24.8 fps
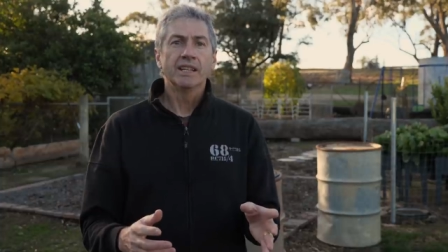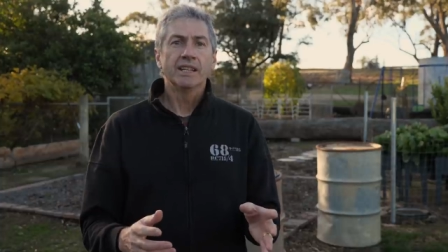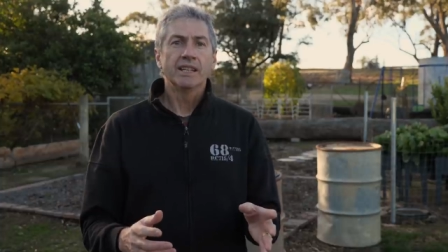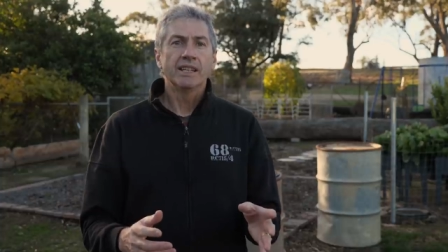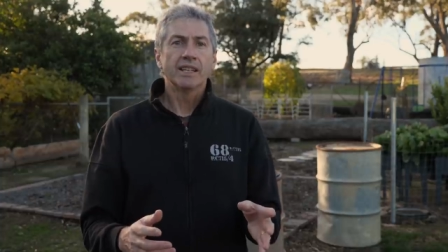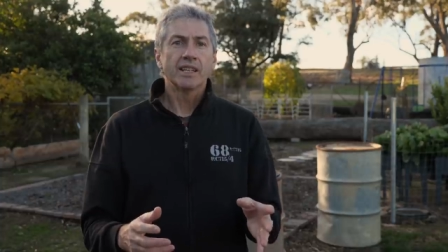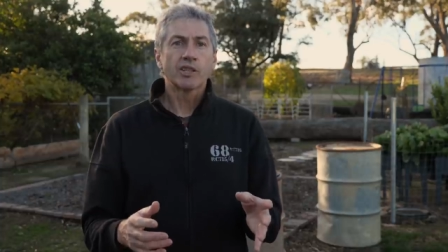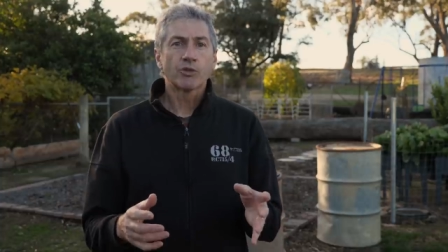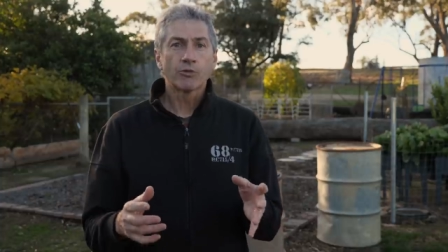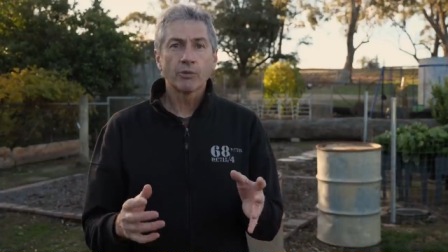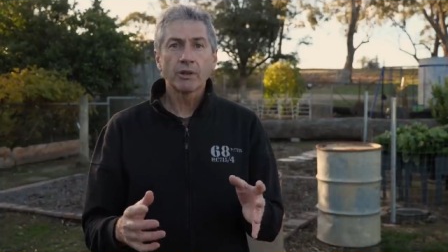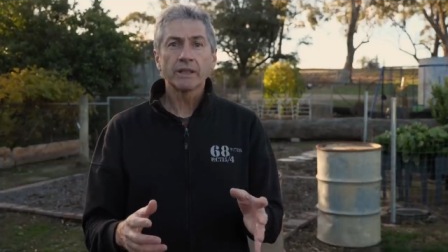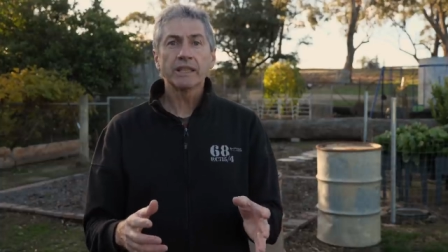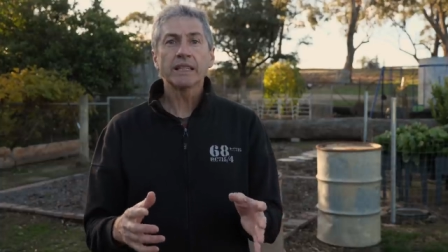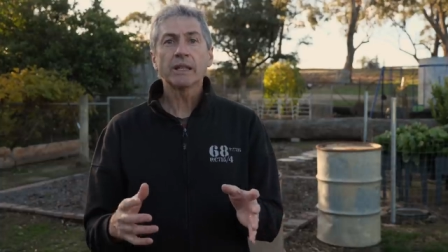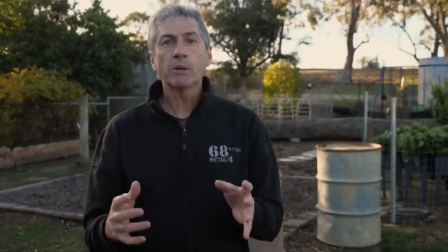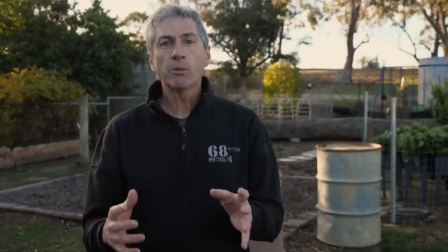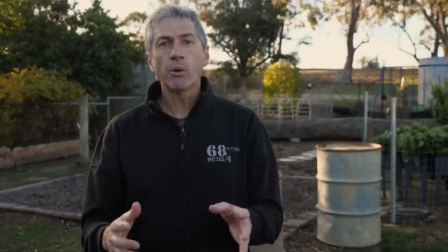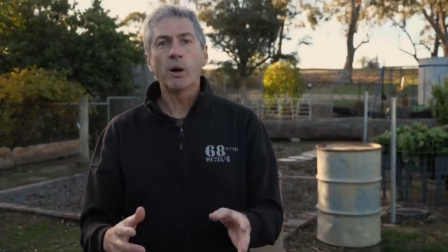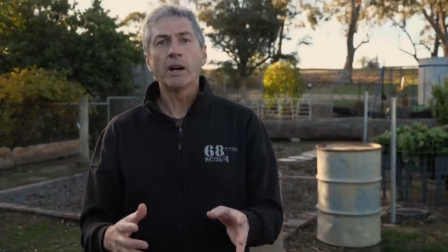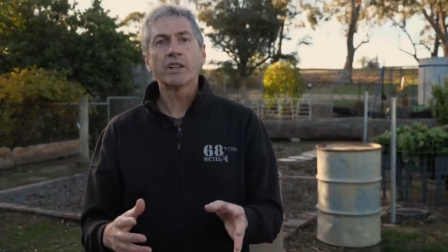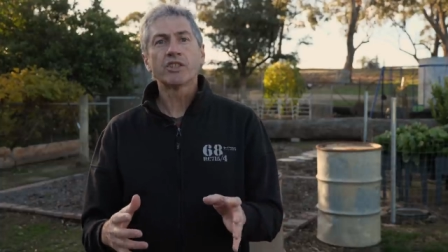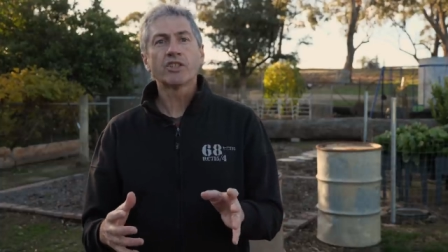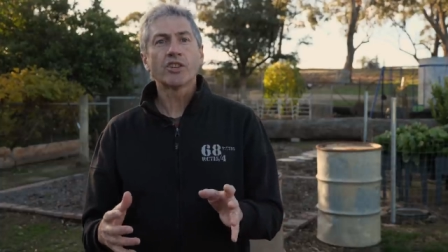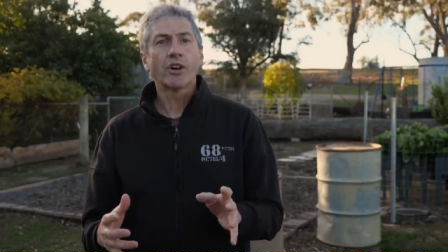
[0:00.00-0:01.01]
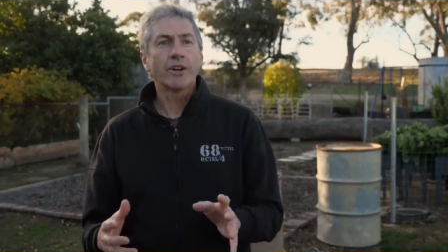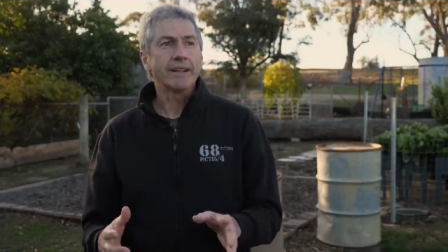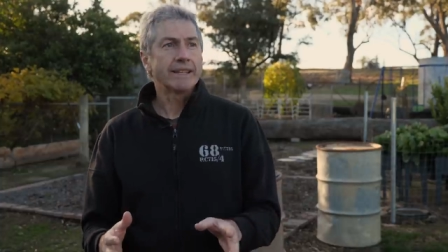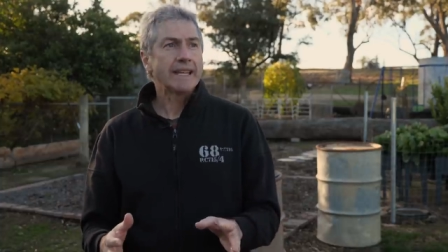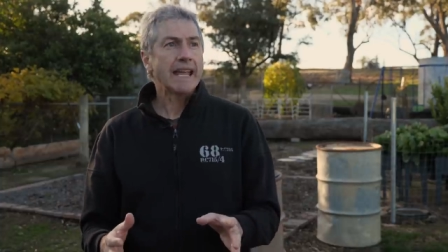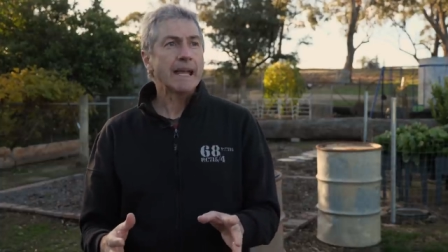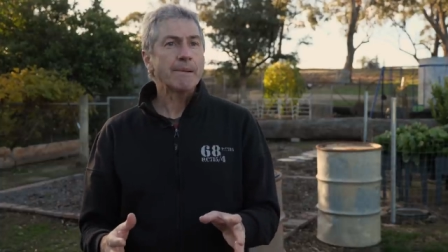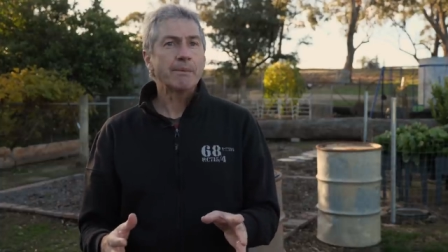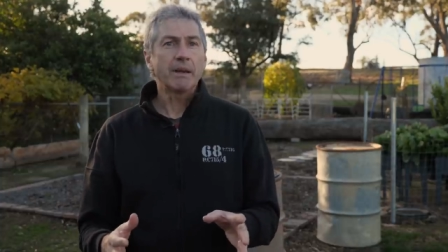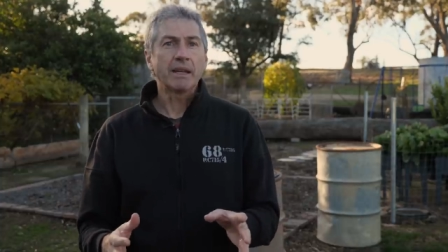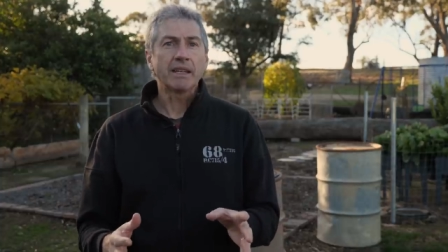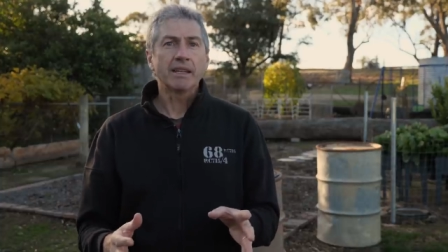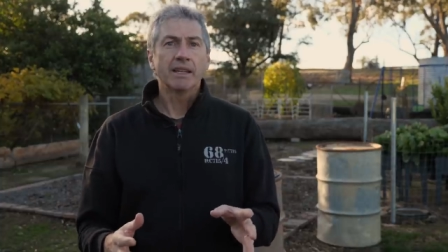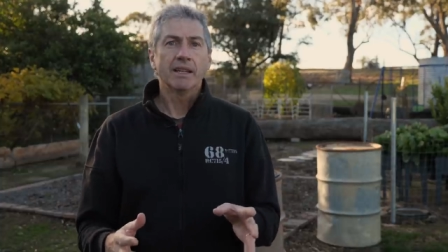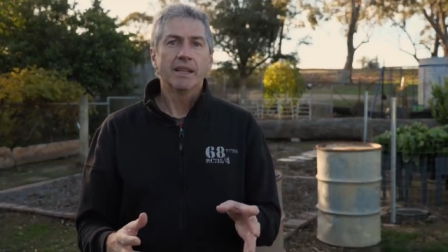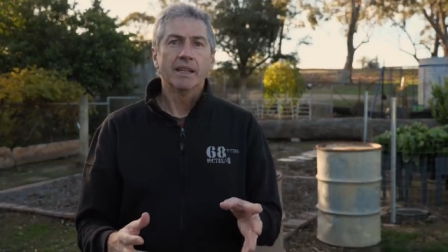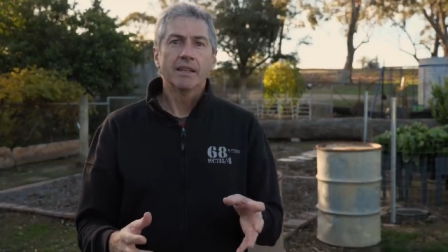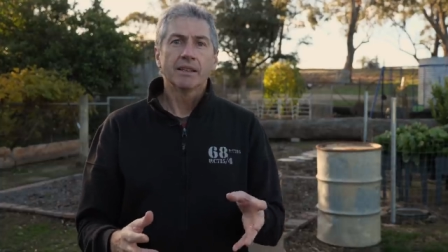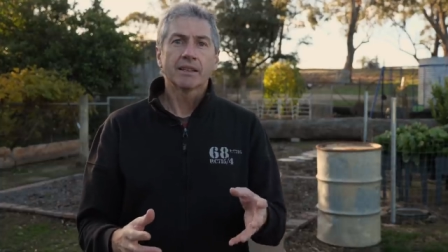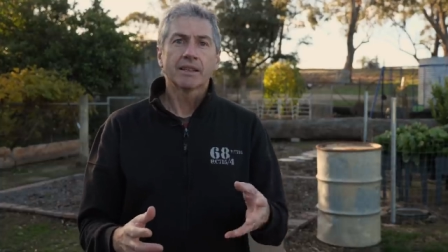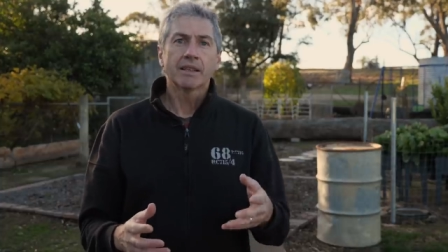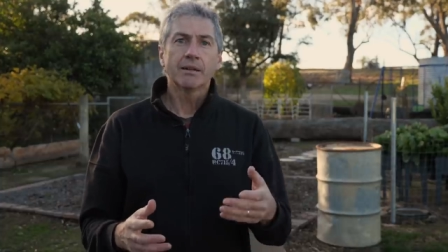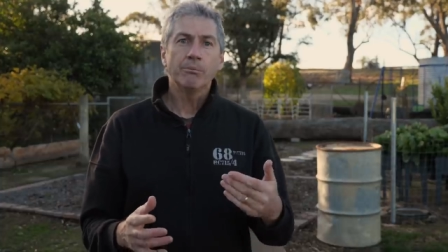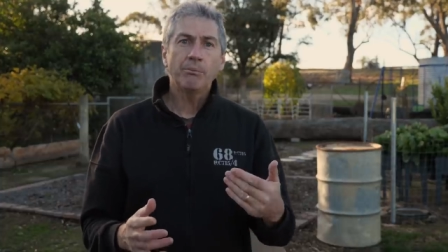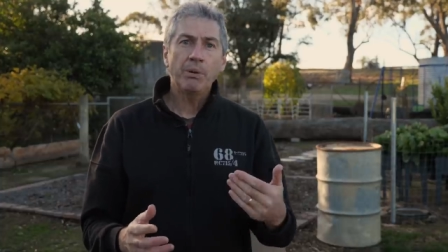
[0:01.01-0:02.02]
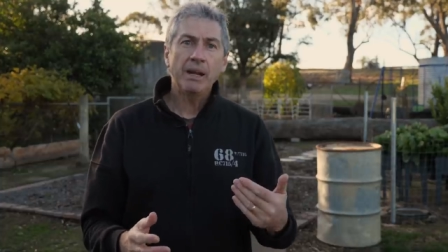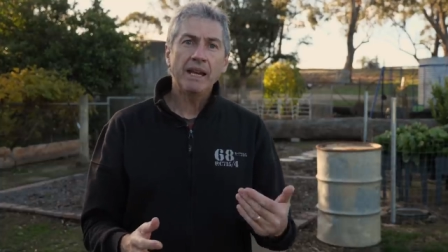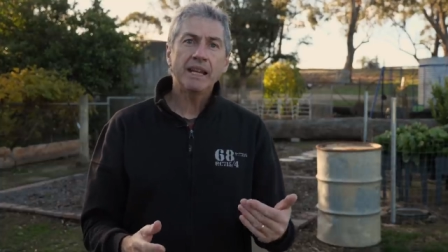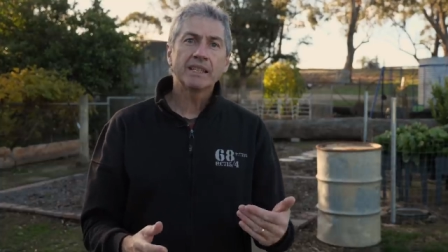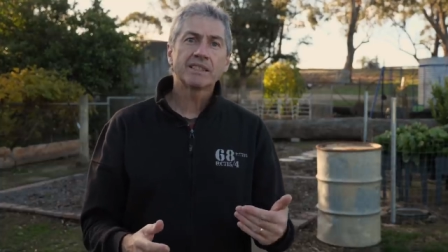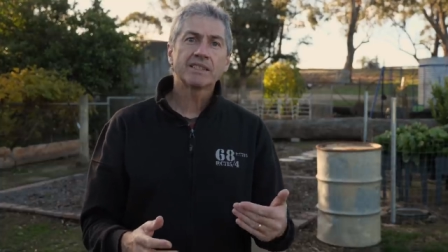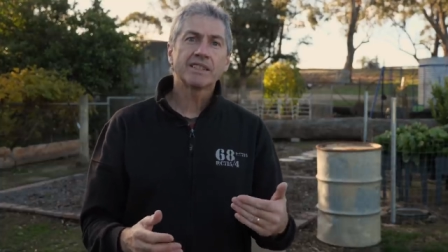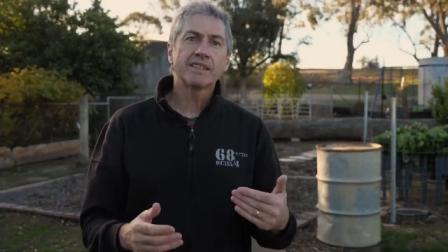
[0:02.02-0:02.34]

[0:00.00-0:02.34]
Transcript: is really quite dynamic compared